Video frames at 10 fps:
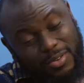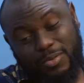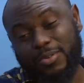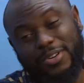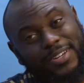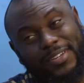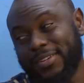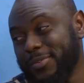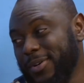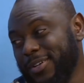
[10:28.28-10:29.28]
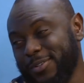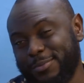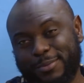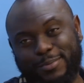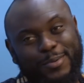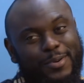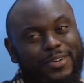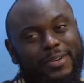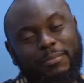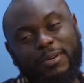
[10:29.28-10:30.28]
Don't worry. Why are you people
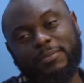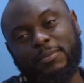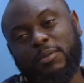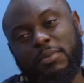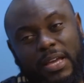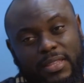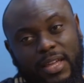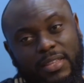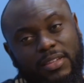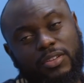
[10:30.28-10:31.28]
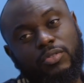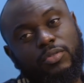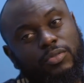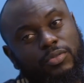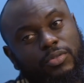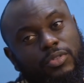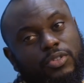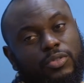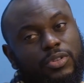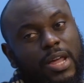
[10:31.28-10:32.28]
worried about me? Mommy, I think you
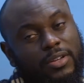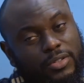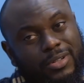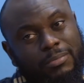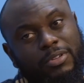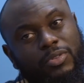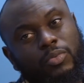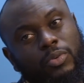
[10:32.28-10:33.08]
should actually be the